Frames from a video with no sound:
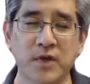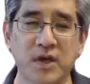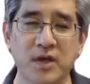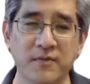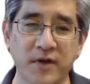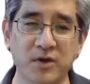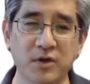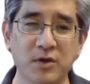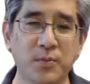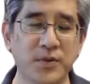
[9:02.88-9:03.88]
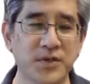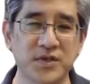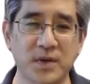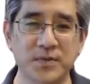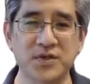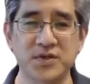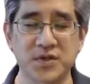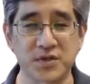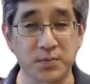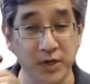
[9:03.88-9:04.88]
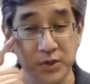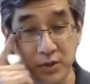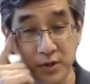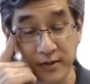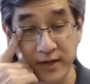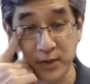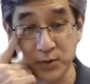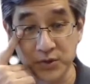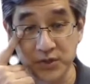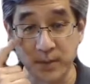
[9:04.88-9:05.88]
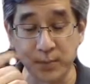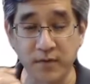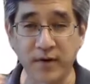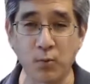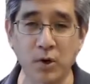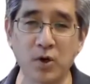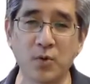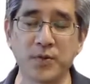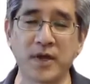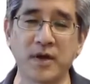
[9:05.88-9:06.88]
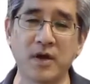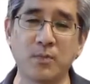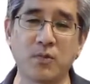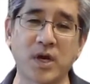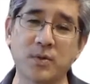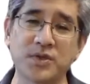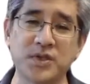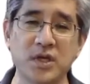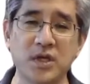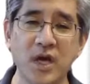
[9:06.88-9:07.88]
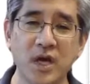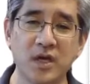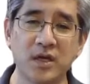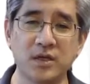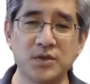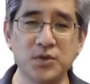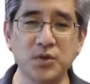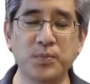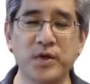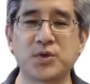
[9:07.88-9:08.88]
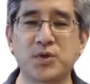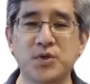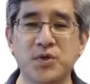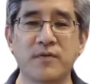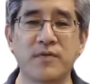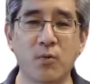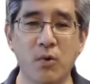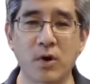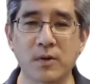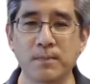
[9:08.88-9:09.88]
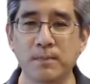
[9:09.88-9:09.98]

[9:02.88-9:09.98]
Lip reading: Okay, if I could open this up, this is just a picture, not the actual site, but if I were to open that up, what I would see is 2 pictures of their work.